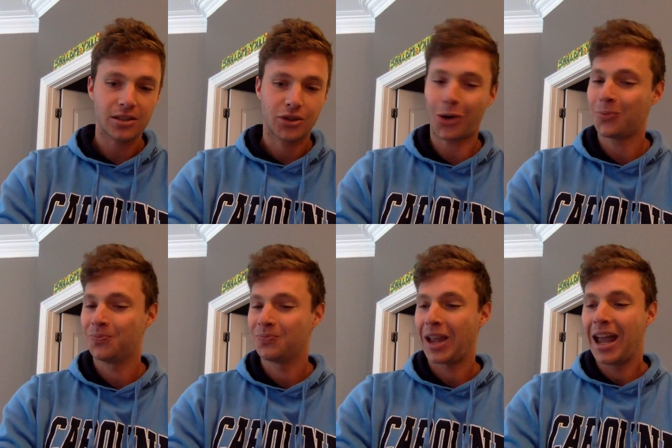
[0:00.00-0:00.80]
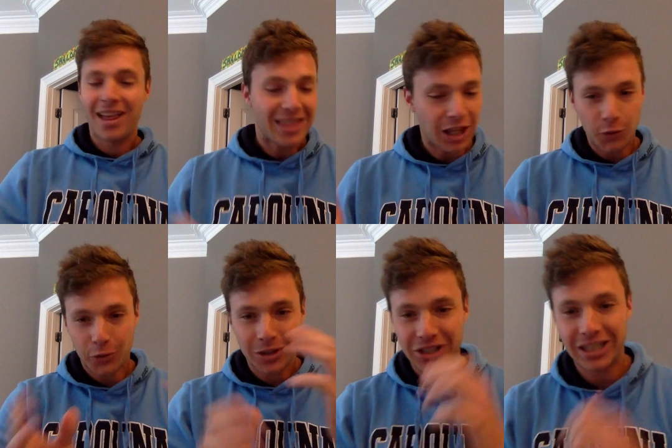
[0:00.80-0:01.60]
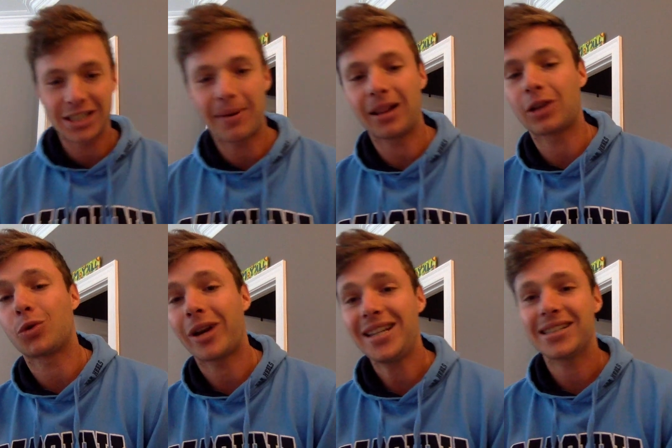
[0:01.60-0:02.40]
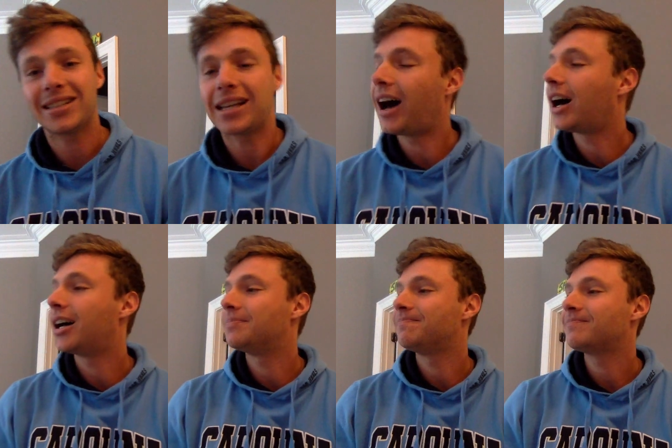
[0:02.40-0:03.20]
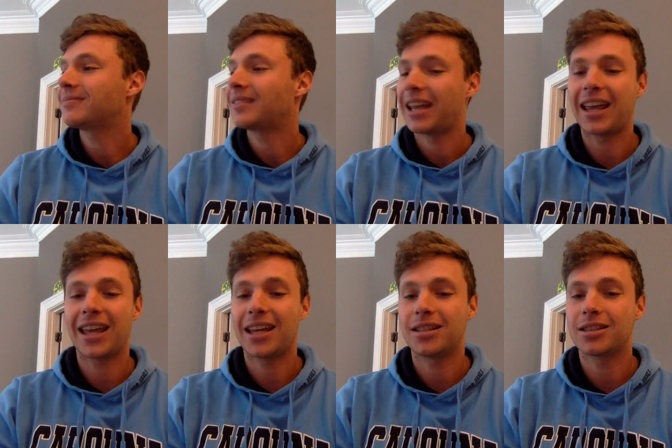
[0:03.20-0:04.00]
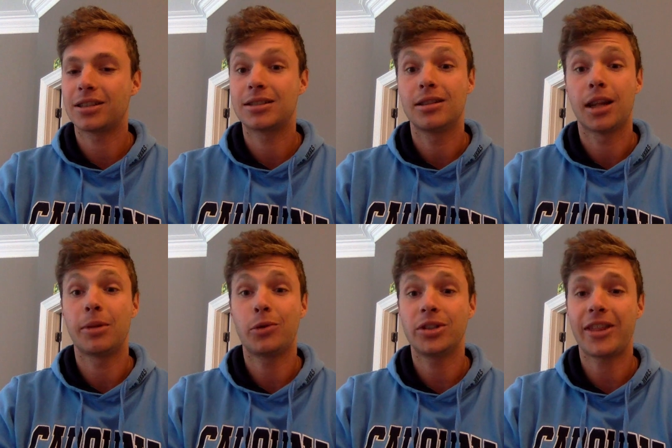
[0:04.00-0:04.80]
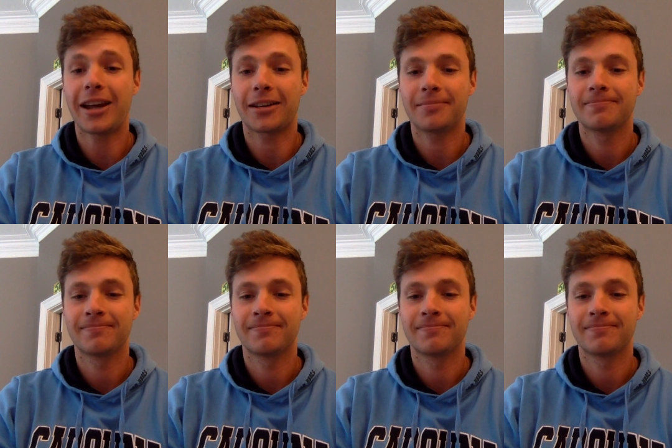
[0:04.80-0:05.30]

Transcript: So, thank you for listening to my little rant, and let me know what you think.